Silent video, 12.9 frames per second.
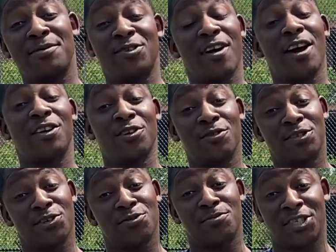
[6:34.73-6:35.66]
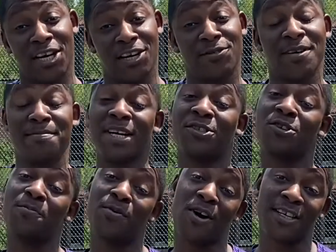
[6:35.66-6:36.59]
to our YouTube channel at
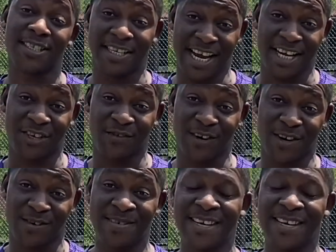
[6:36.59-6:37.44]
Metro Parks Nashville.